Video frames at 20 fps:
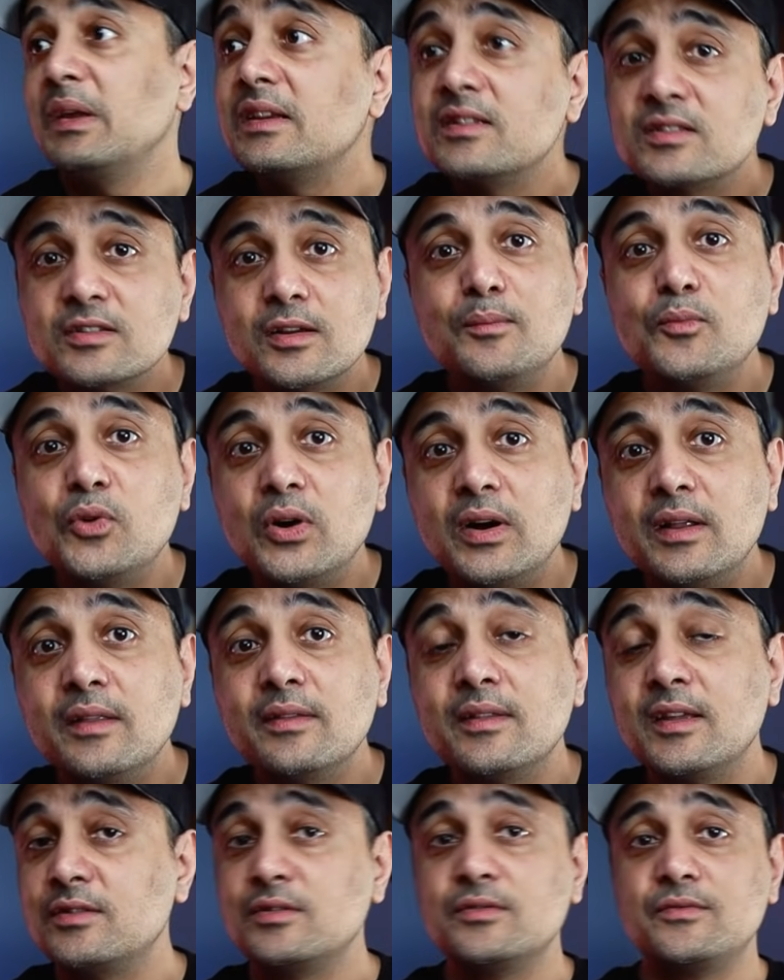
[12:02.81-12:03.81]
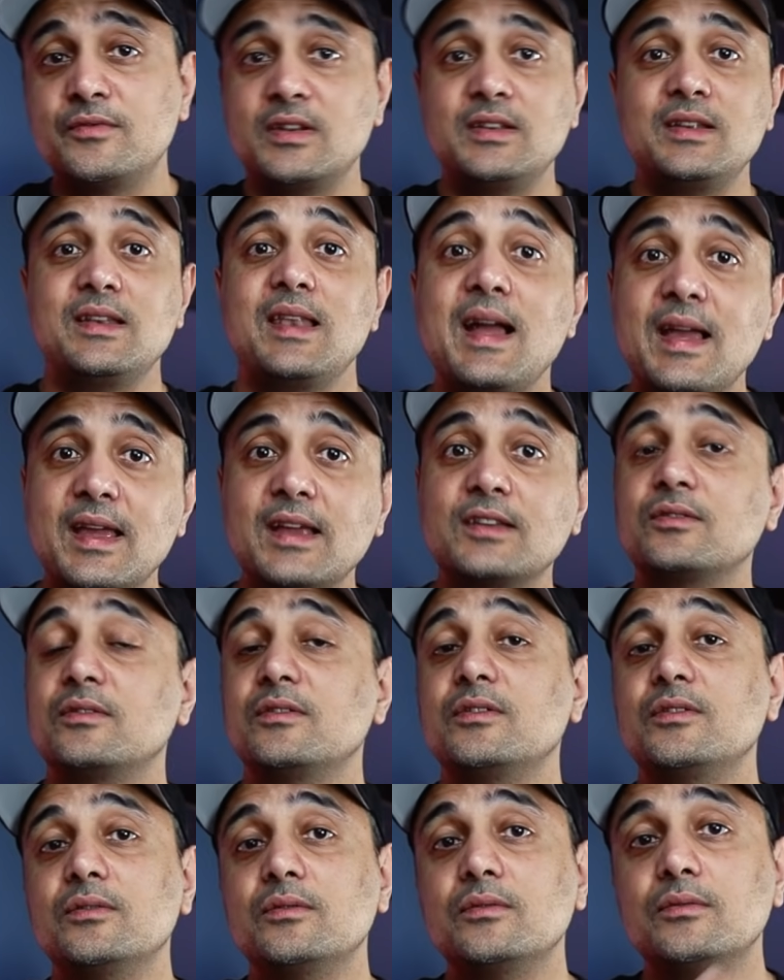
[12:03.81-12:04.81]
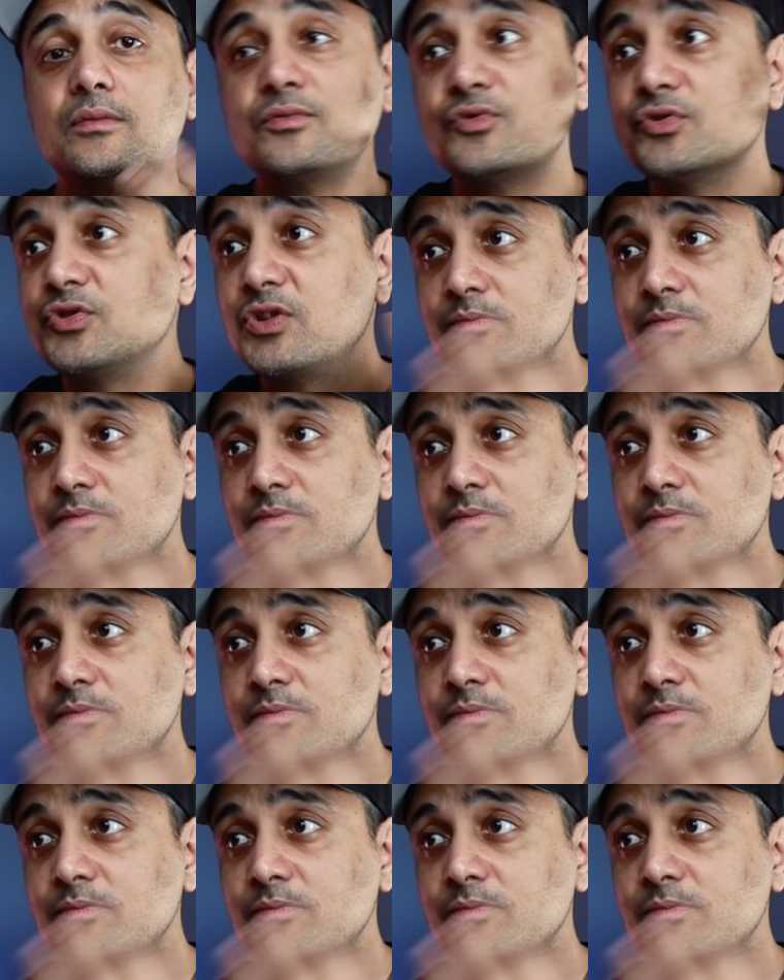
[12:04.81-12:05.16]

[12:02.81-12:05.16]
ping someone that you really liked or you